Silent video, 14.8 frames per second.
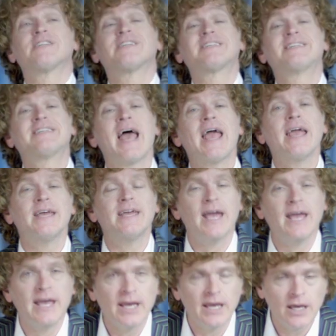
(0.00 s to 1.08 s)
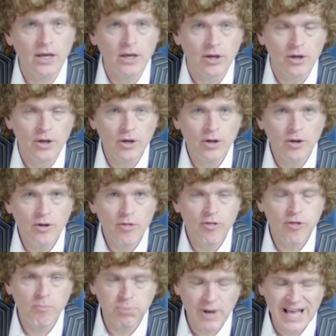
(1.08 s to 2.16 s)
saying
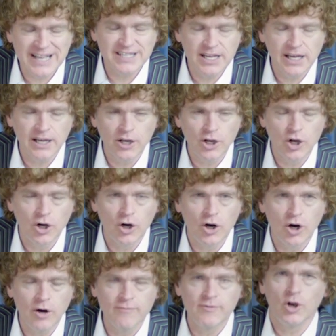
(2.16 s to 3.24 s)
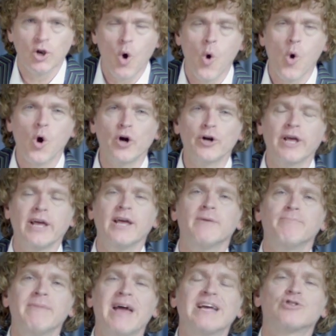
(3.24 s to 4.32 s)
the blessing of the Lord
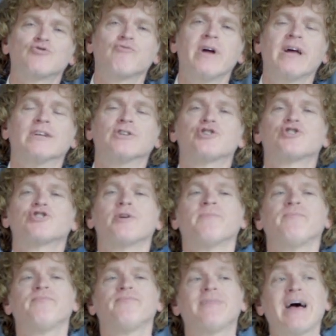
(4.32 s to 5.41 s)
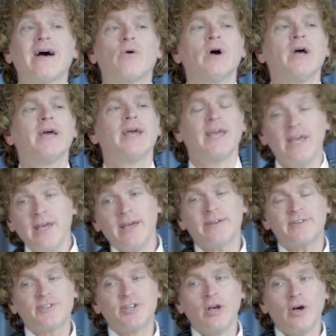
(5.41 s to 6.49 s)
it makes rich now
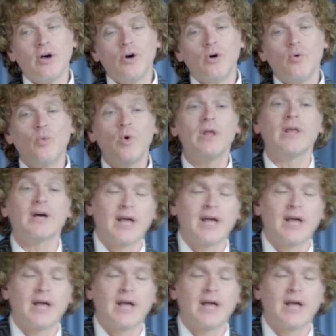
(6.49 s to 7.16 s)
it will